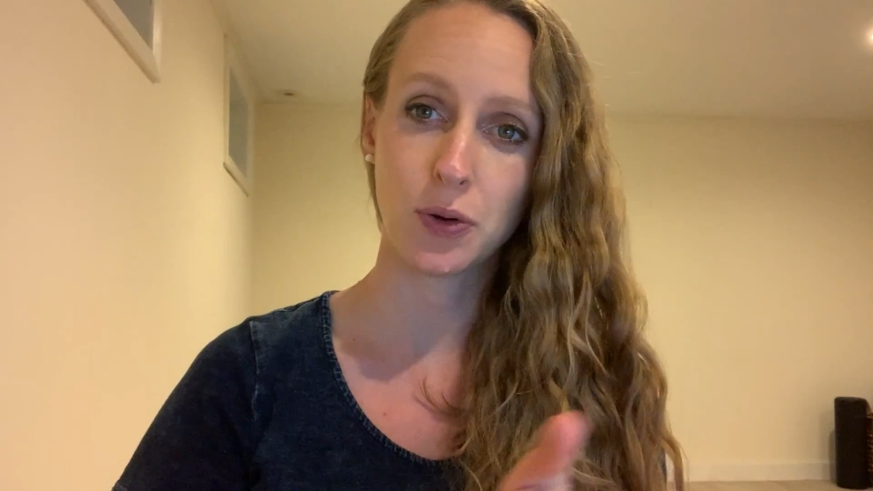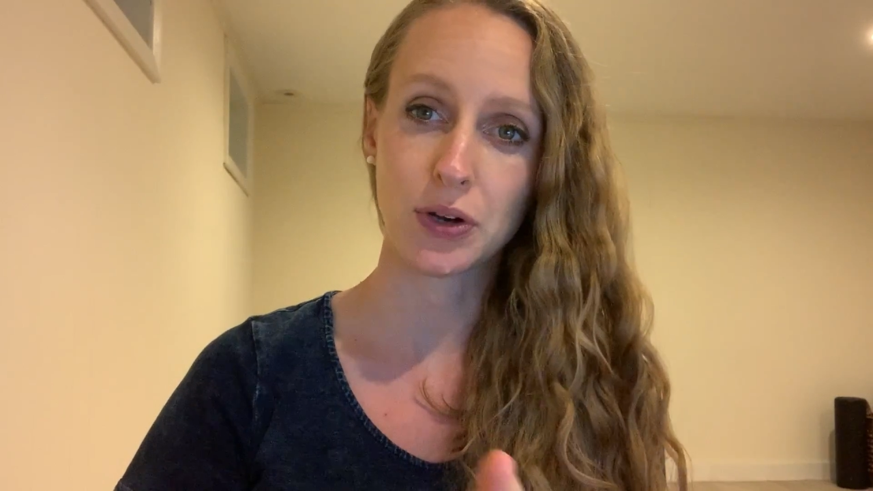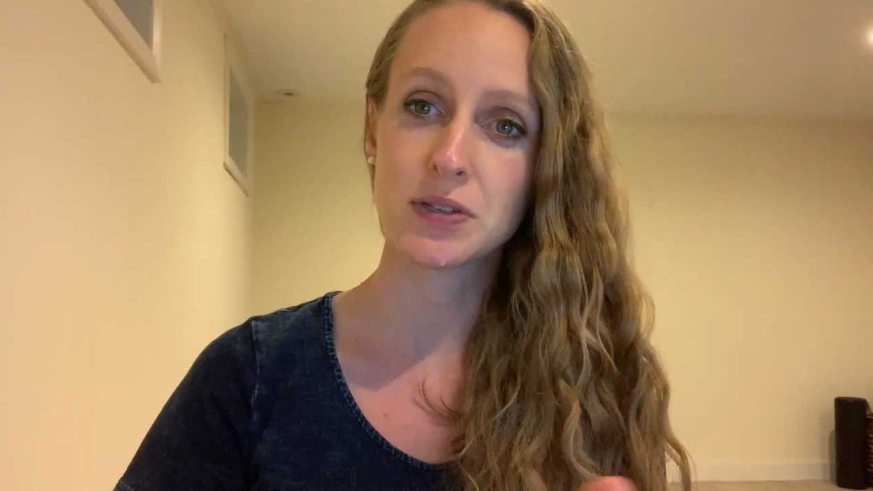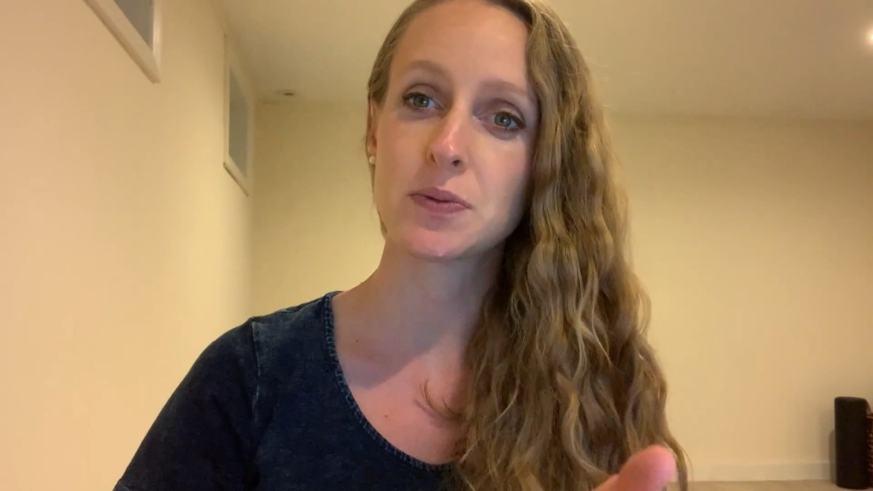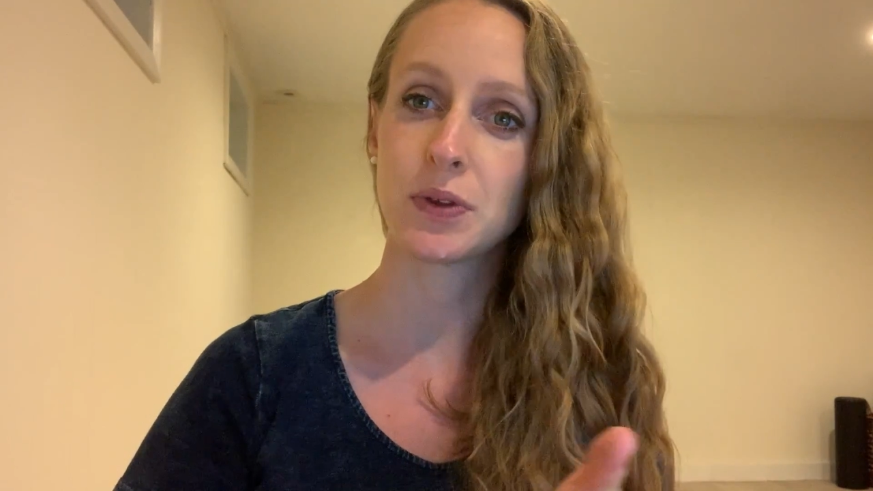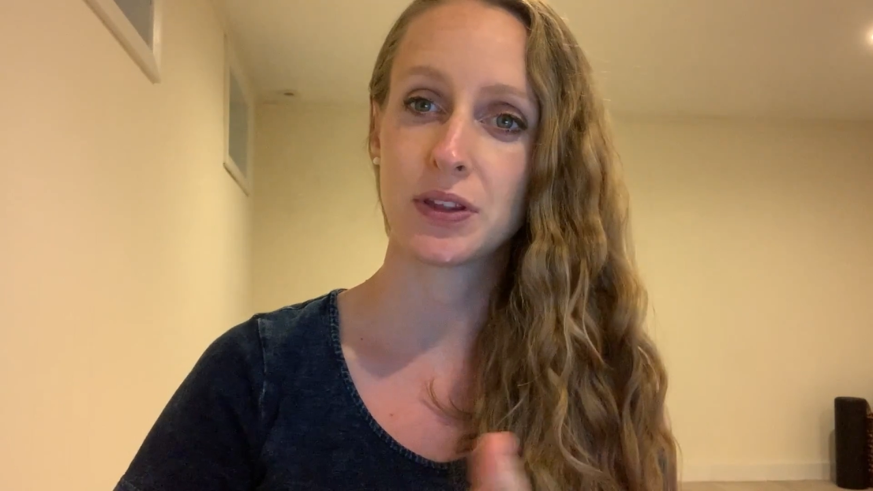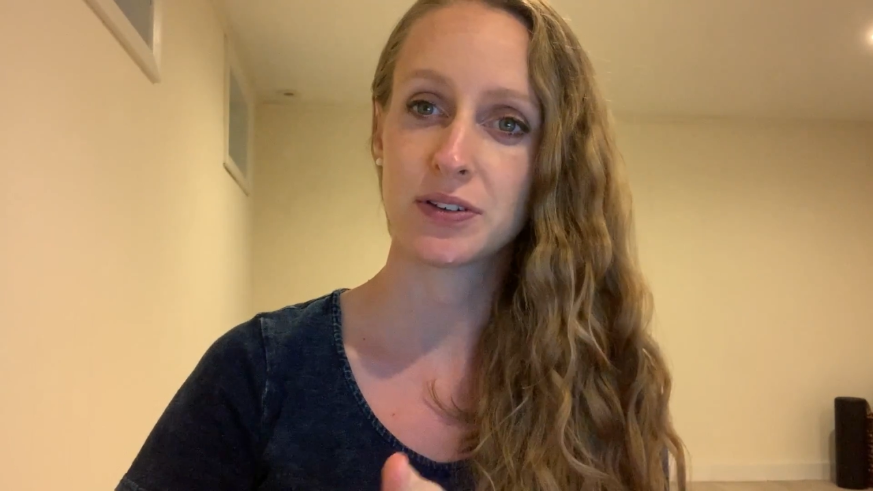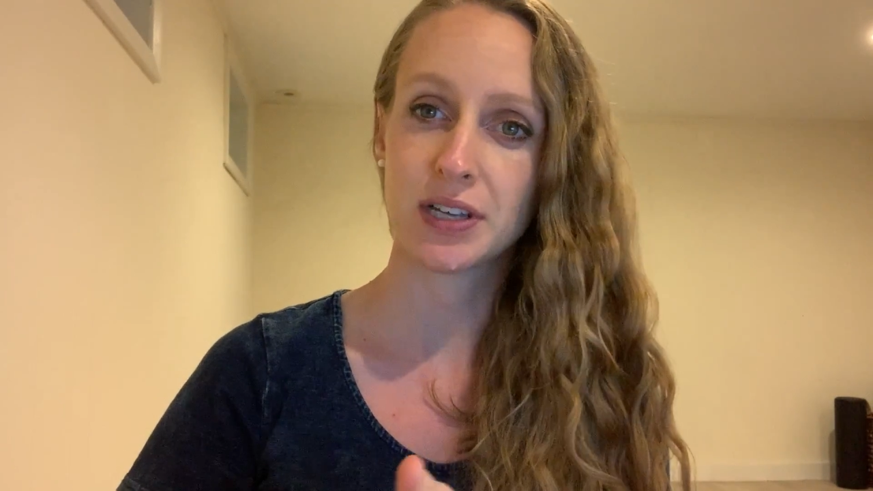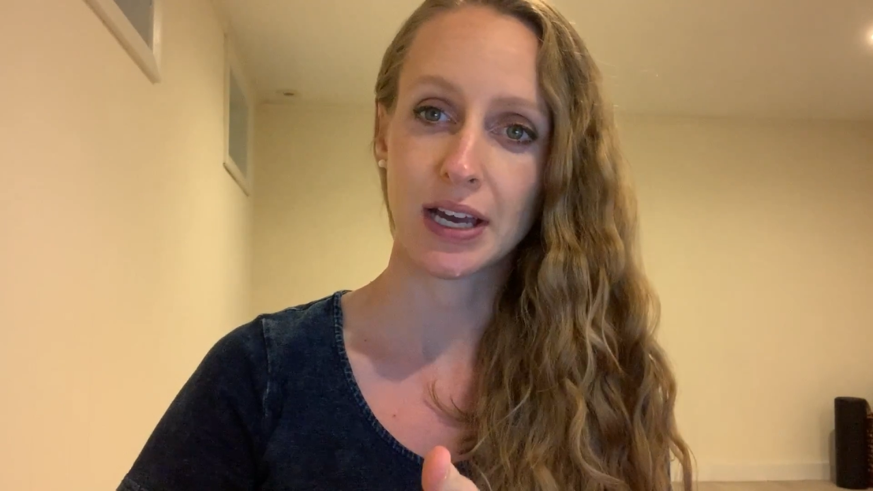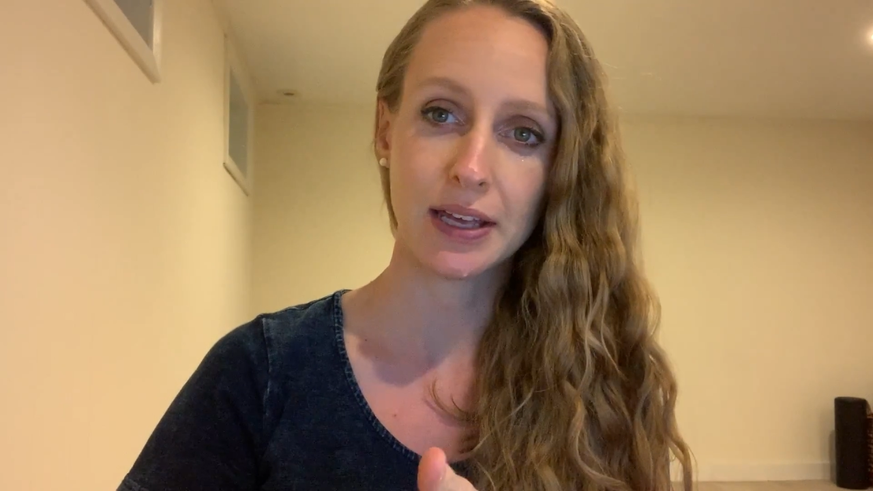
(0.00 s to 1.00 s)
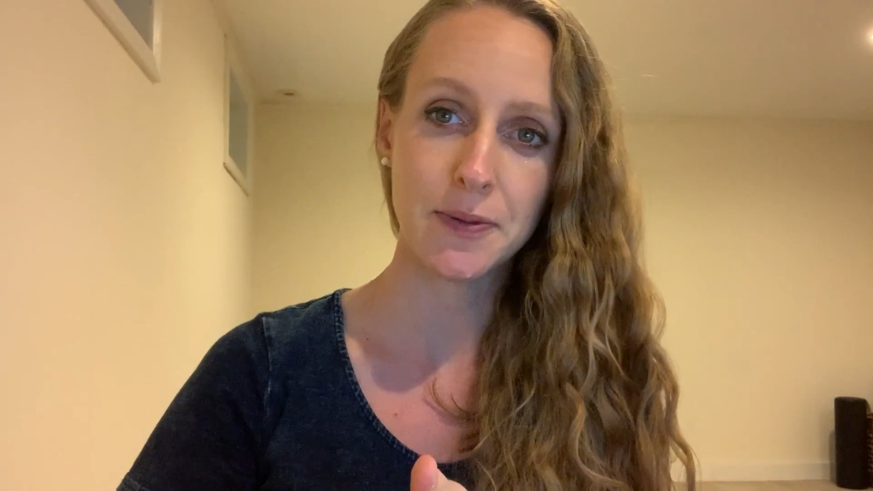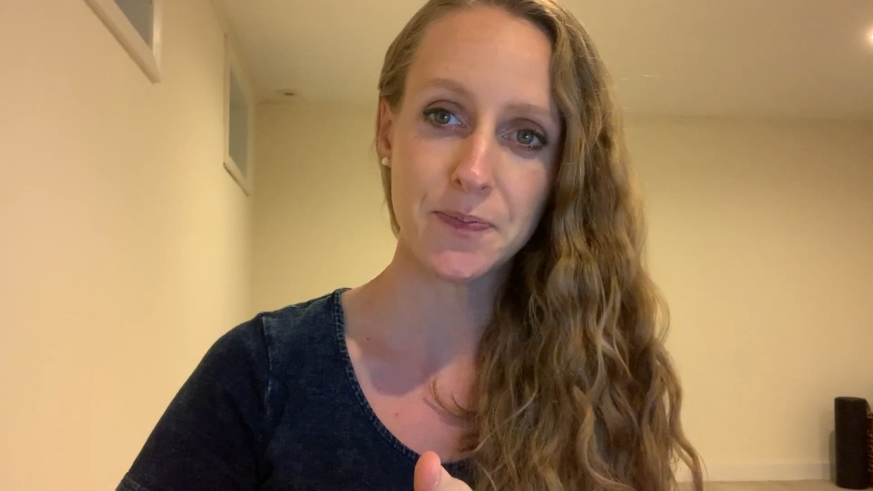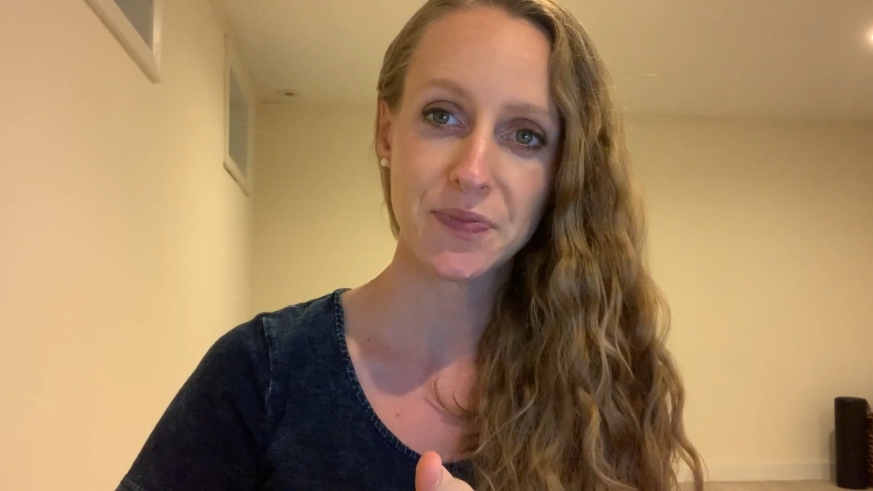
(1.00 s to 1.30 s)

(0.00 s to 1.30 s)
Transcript: course with their diet,